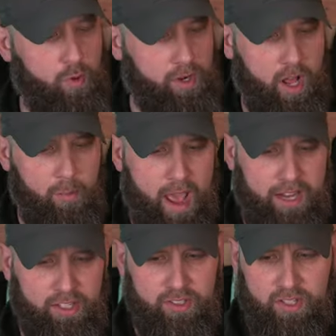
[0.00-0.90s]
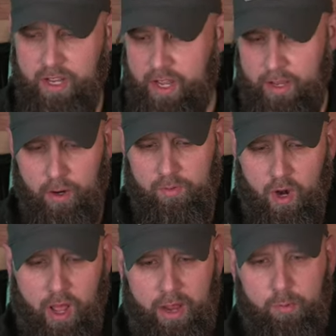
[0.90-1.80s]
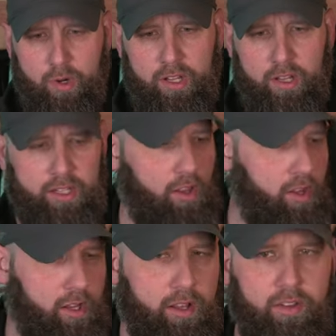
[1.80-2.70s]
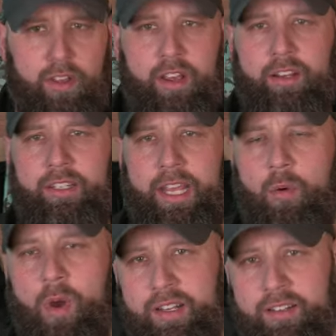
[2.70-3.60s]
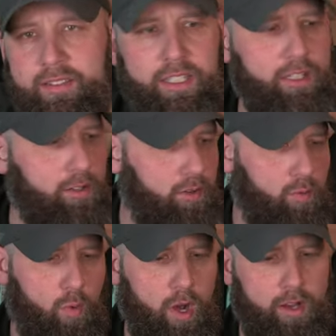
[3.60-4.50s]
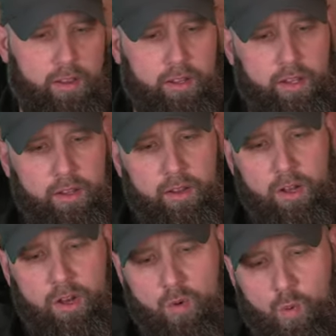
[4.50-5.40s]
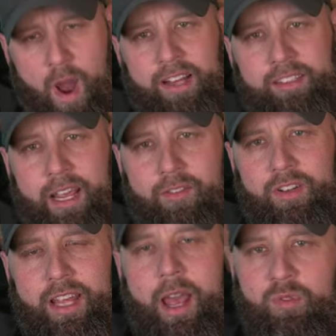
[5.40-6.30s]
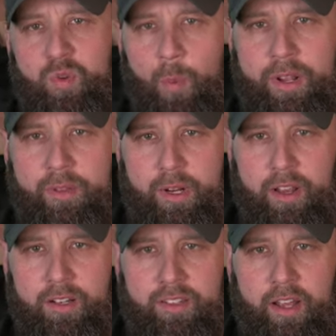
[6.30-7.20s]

when it all matches, and overall I really like the look of this. Can't wait to see what the wax canvas M23 looks